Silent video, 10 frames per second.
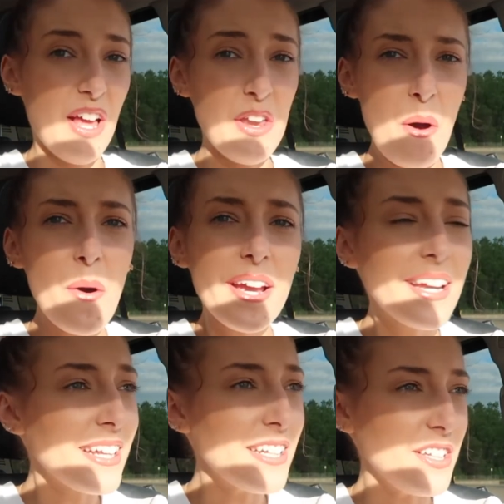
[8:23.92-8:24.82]

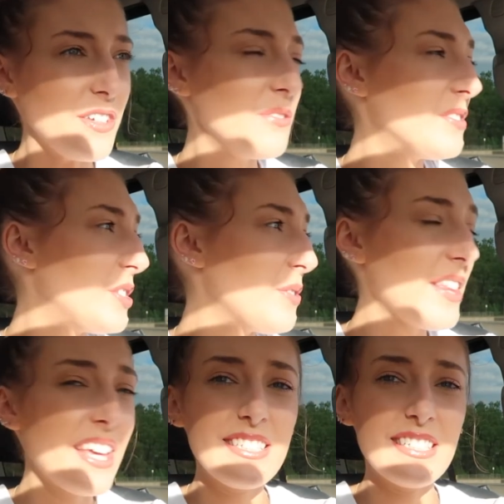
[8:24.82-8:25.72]
annoyed and you do
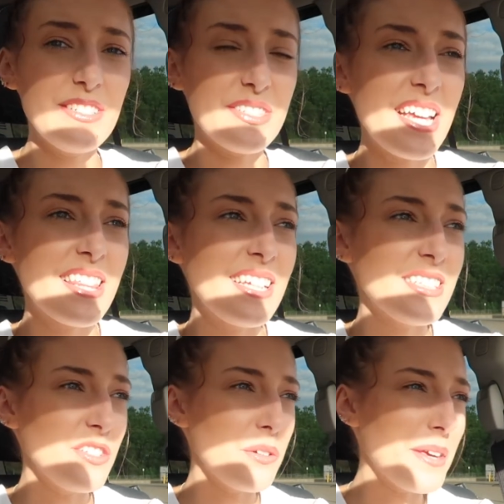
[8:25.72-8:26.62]
things and you say things
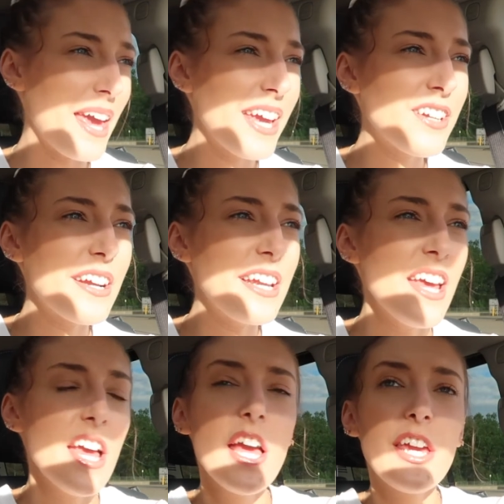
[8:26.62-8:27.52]
and you can be angry
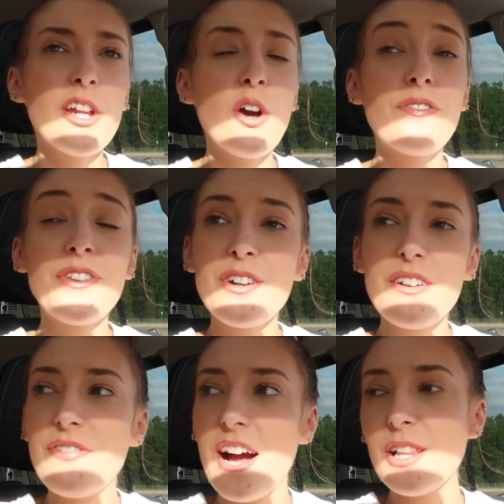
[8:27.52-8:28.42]
and you know if
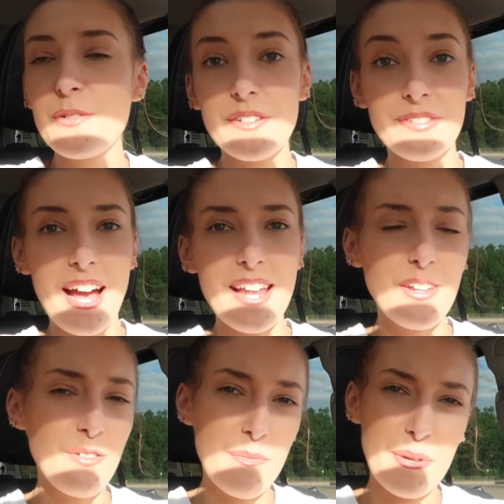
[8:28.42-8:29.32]
you're a follower of God you
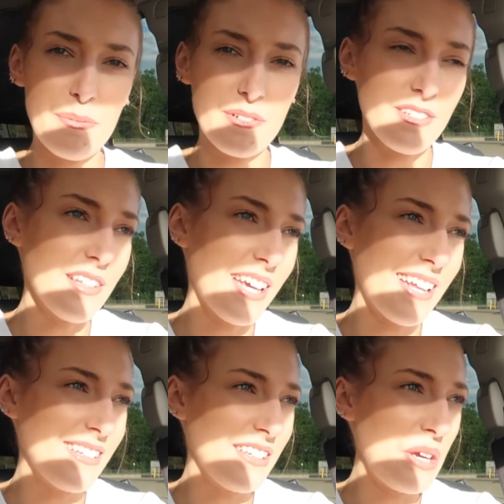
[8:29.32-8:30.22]
don't want people to look
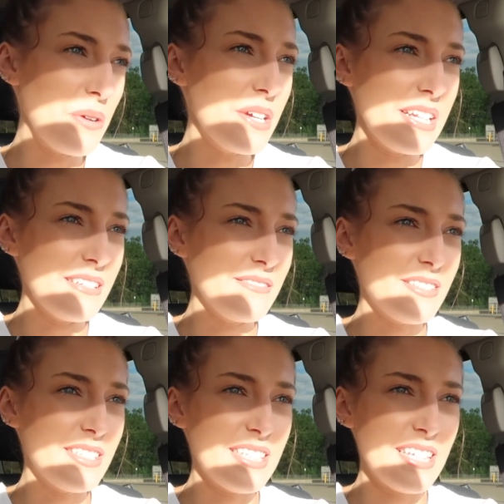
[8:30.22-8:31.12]
at you and
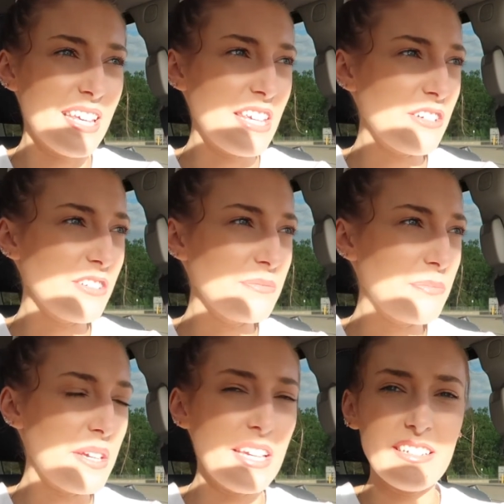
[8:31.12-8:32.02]
see that you're
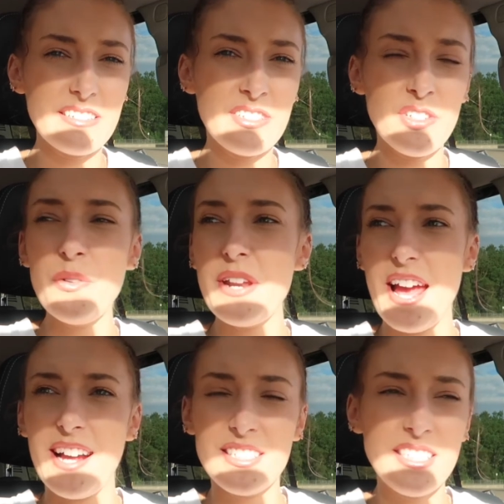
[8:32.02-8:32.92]
being so
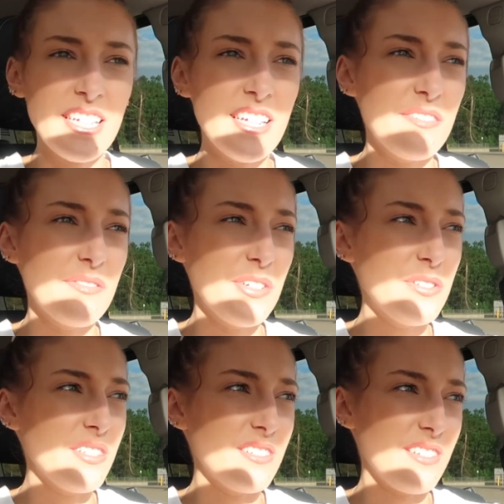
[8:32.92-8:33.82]
nasty and
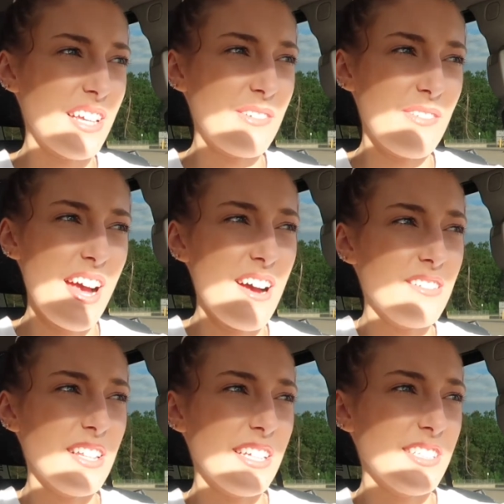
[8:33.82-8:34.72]
rude and they're like
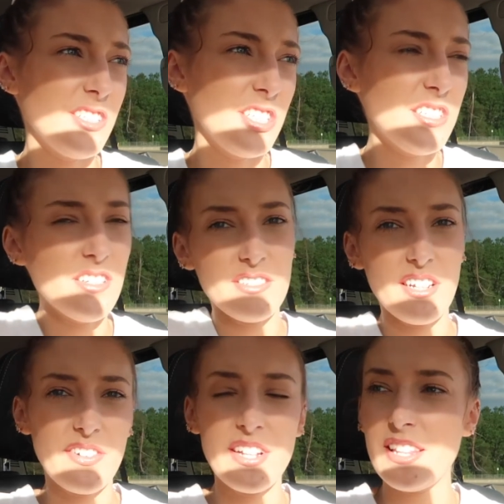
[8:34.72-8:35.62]
wow like she's no
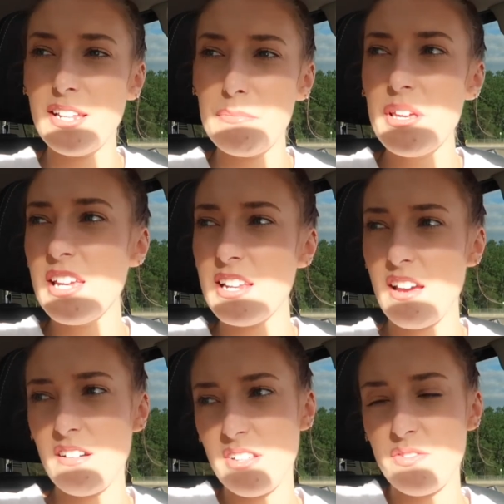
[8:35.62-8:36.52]
different than me and
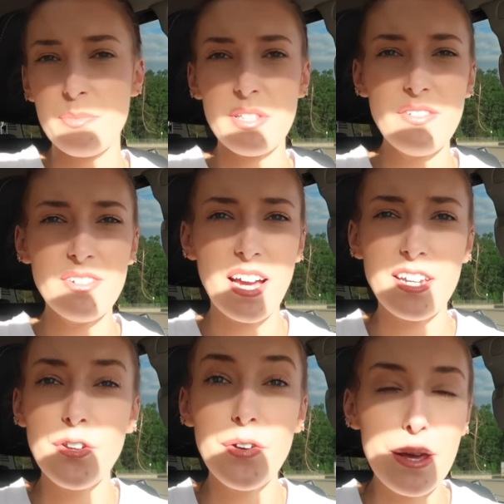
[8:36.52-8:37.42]
I don't even believe in
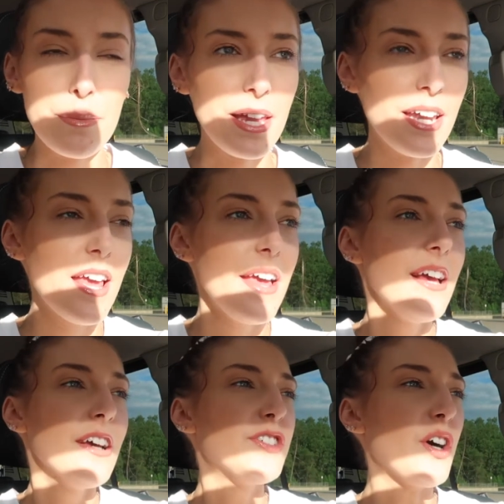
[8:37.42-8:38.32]
God you know what I mean
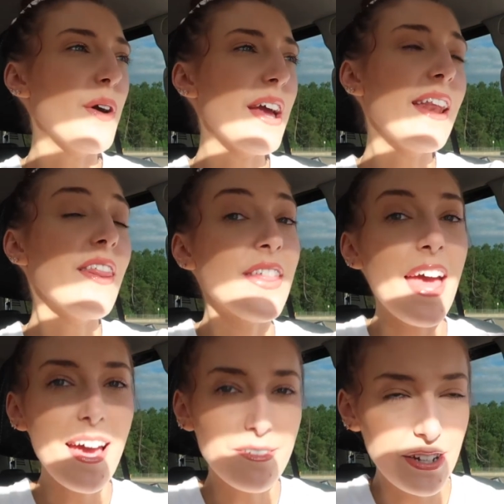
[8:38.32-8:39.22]
so in
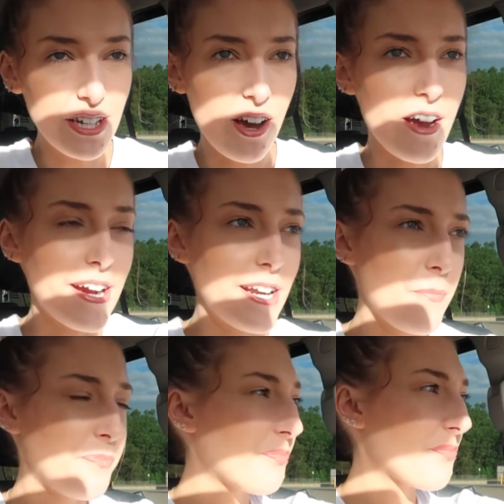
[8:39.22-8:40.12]
that
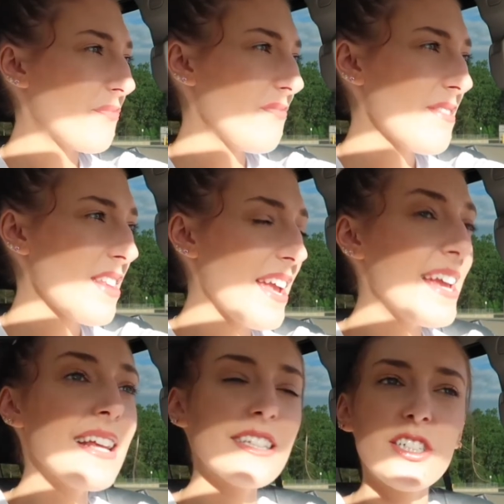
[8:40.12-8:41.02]
regard
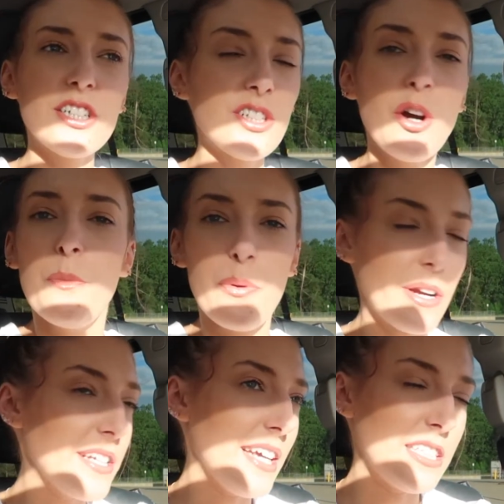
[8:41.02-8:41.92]
it is just so
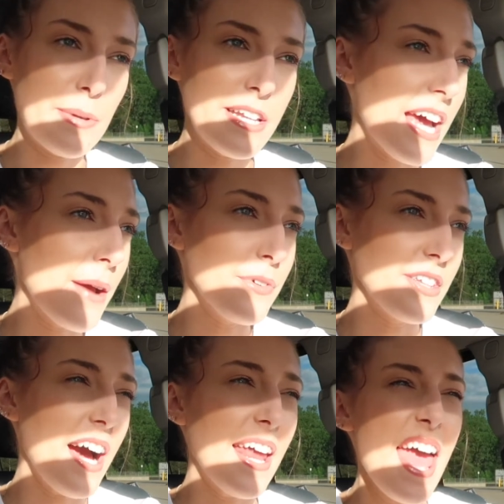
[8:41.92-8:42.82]
important to spend time
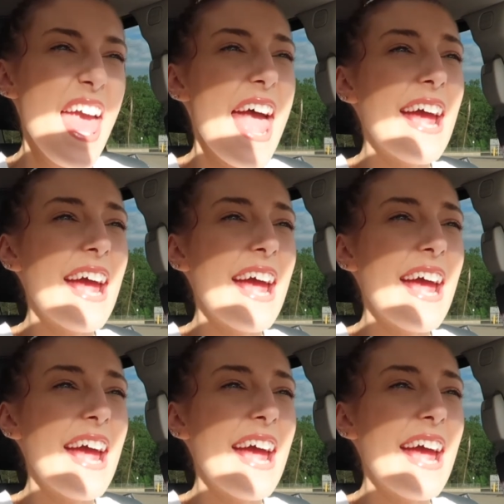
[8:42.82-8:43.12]
with God.